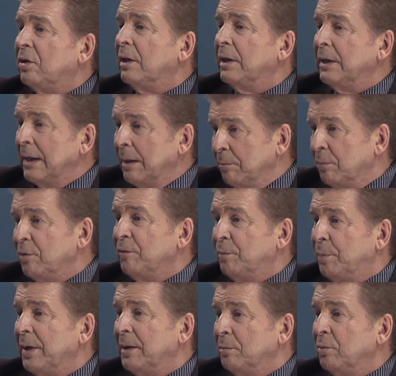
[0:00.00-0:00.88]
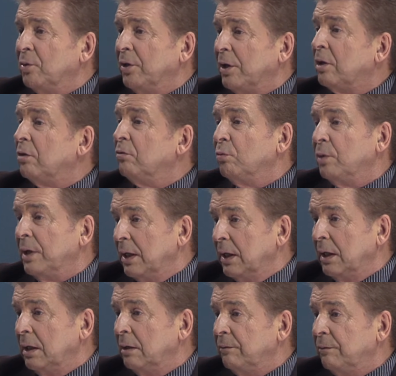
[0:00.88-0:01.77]
to the number of people that can
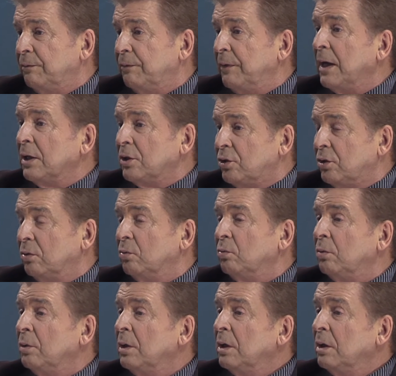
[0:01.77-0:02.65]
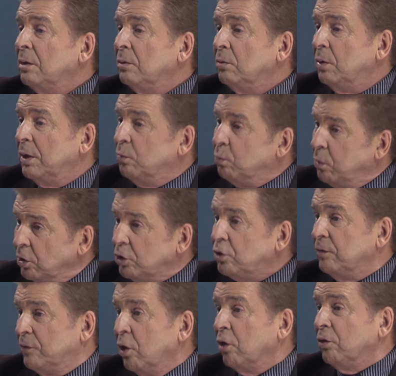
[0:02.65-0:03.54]
really function with
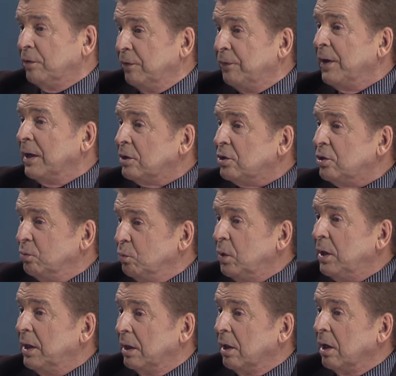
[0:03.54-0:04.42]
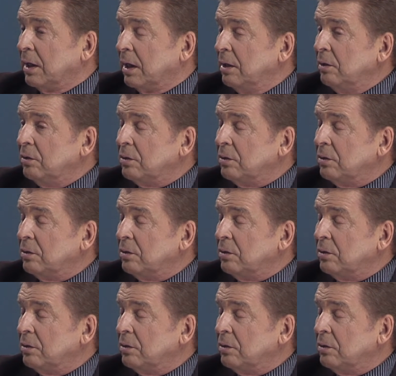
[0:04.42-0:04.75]
what you've got to function with, I guess.